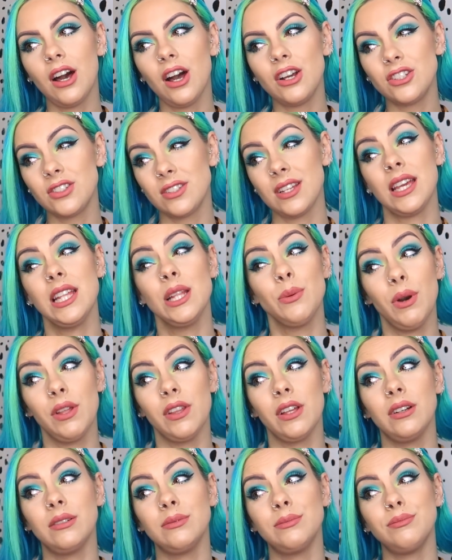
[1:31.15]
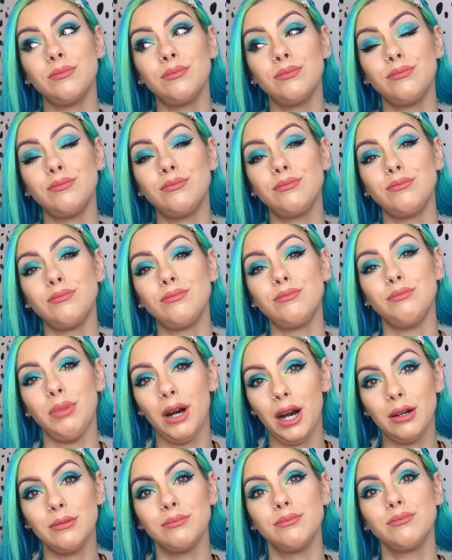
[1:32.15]
I just hate the weather,
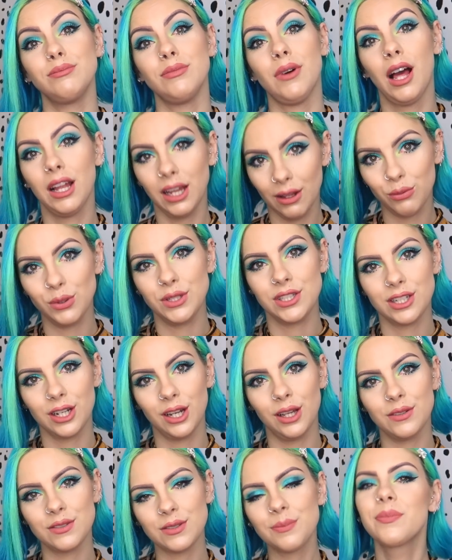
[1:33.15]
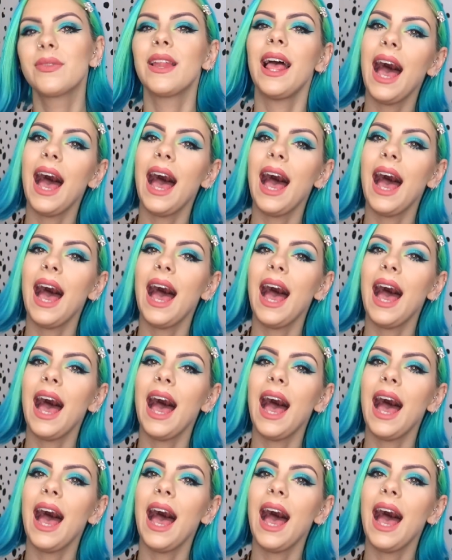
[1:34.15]
but I love winter clothes.